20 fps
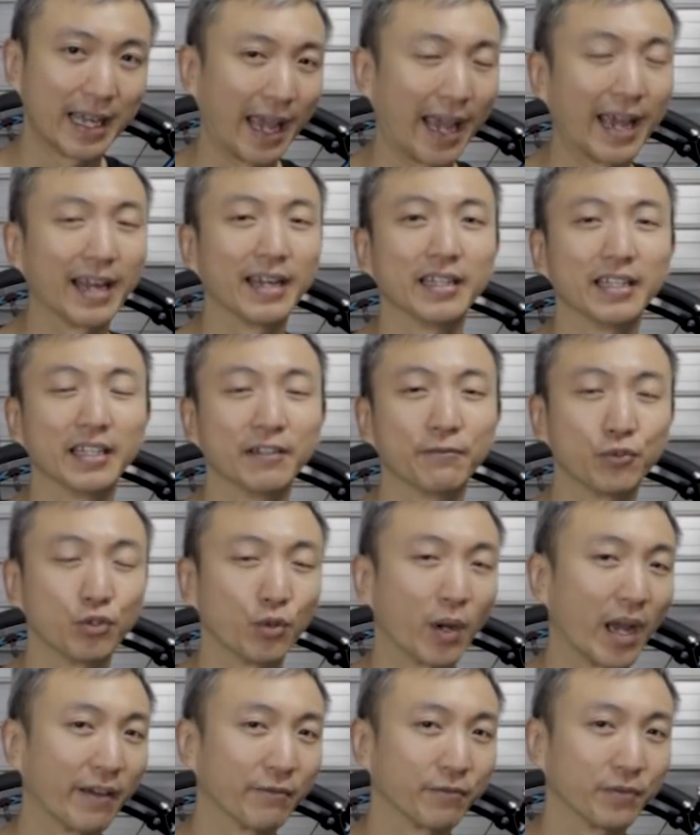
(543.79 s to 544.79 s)
And if
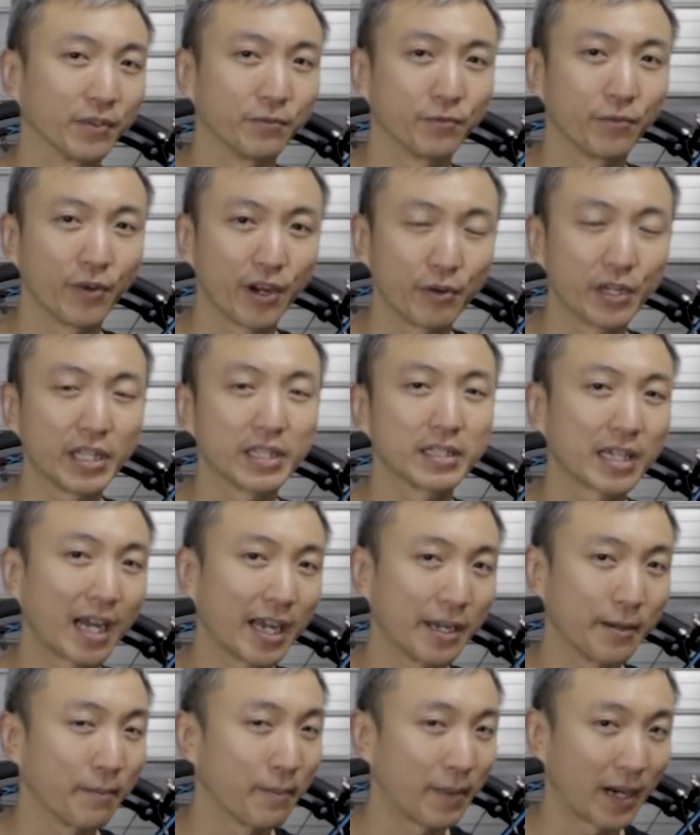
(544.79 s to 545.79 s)
you have a very
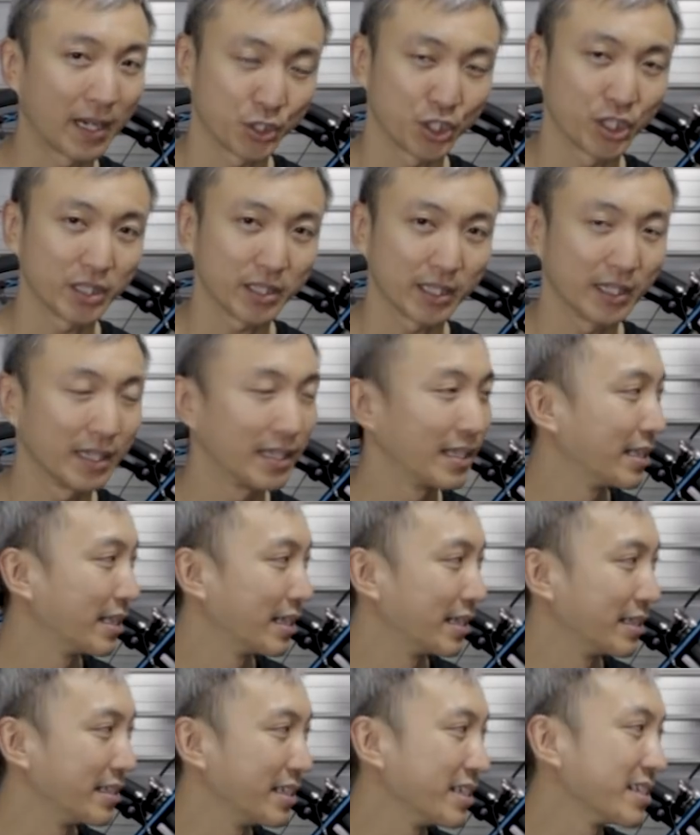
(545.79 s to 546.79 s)
tight budget,
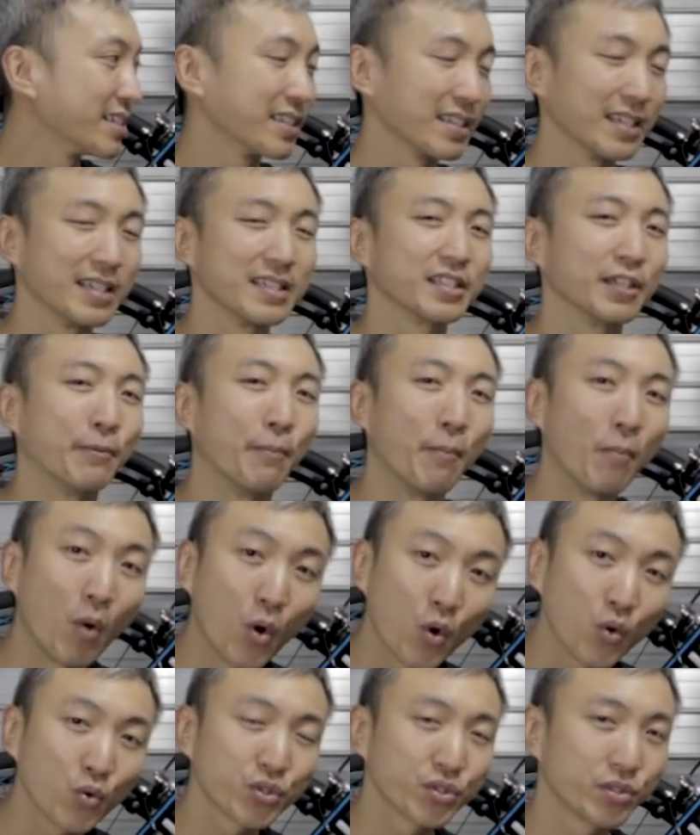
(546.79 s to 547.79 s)
this is the
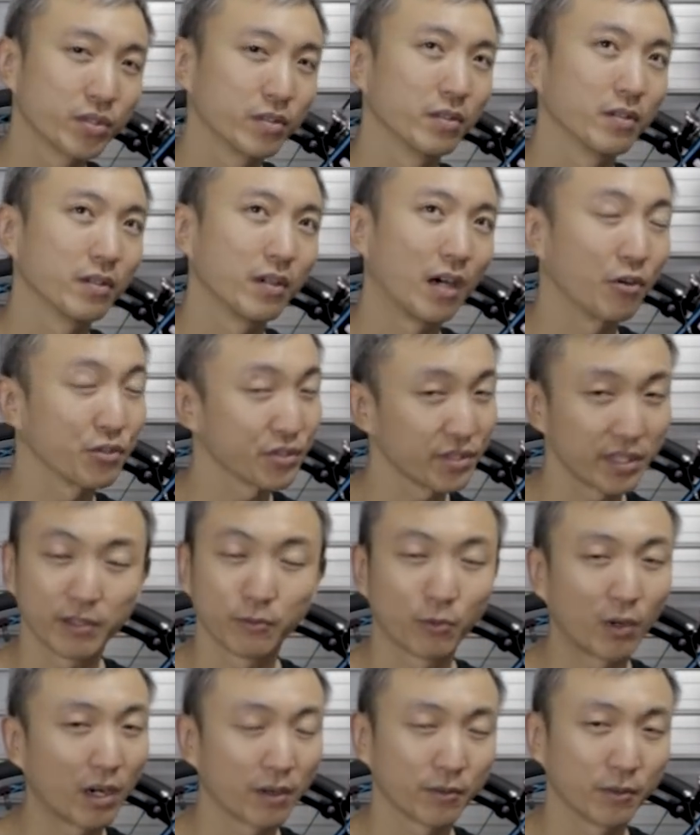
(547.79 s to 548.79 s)
most, I would say,
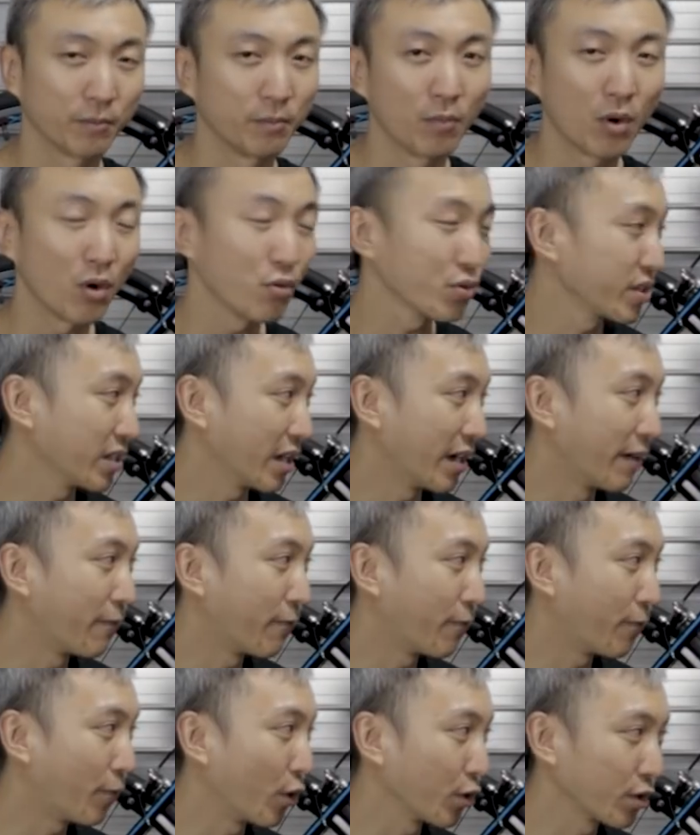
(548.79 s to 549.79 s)
one of the most
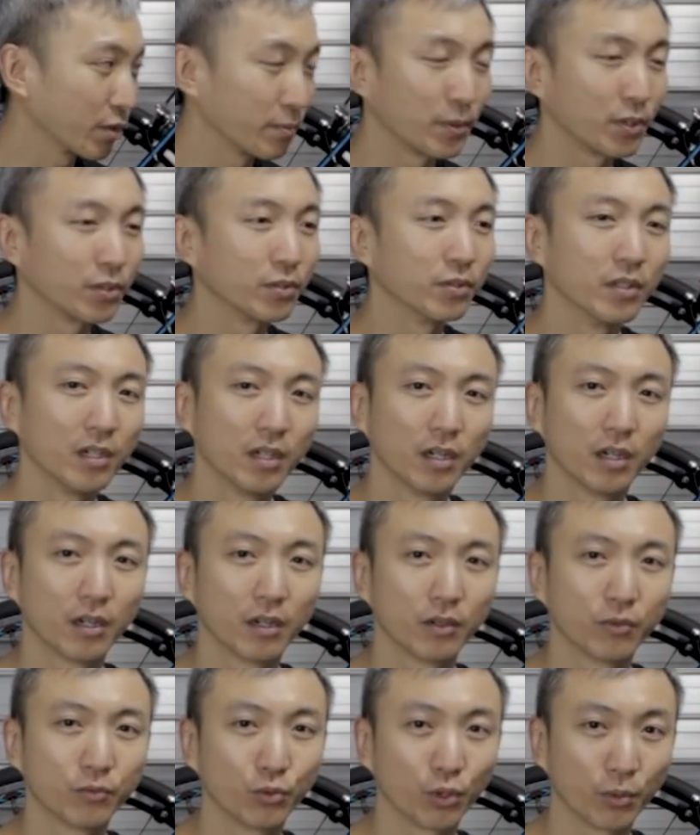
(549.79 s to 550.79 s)
affordable
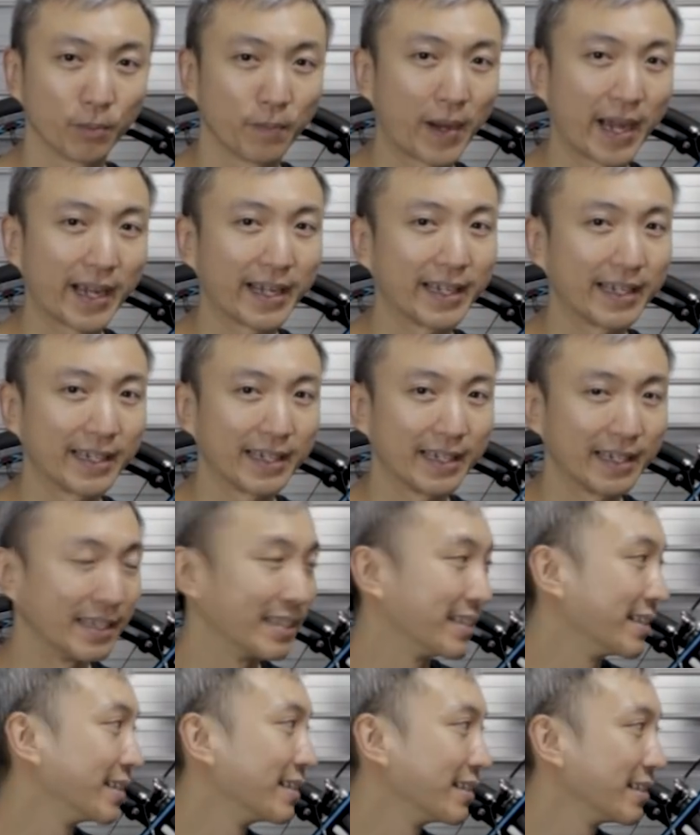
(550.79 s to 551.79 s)
road bike
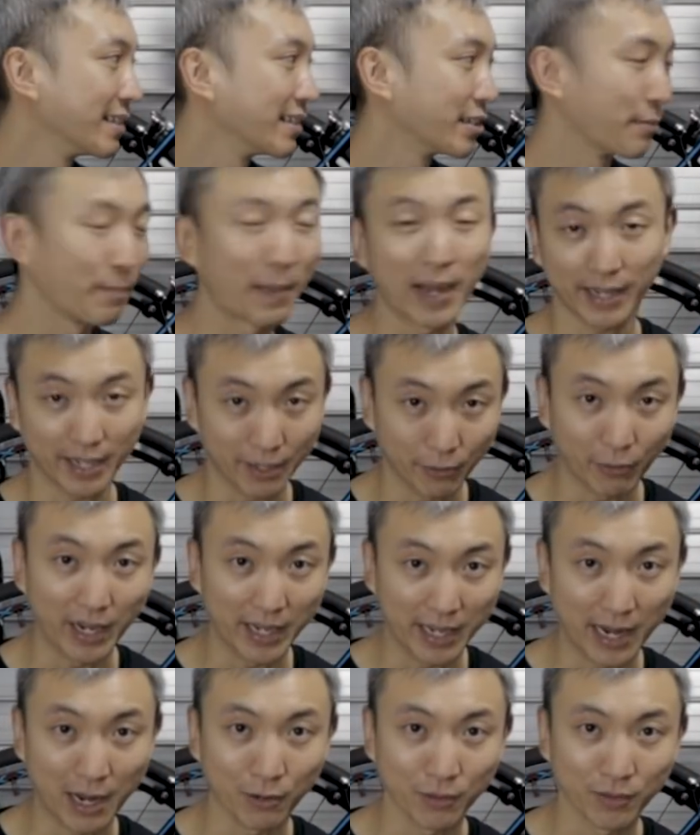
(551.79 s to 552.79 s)
in the market
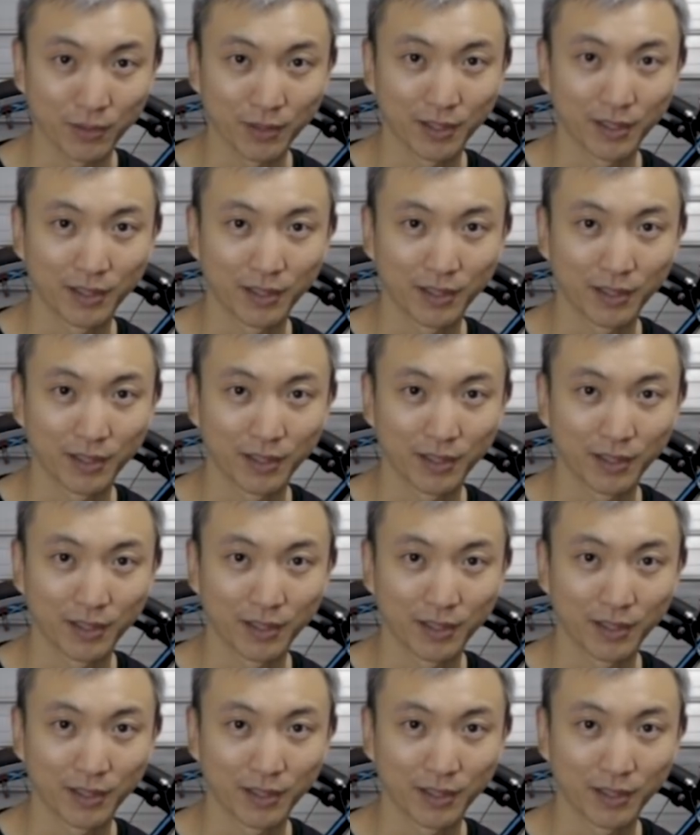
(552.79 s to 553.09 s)
right now.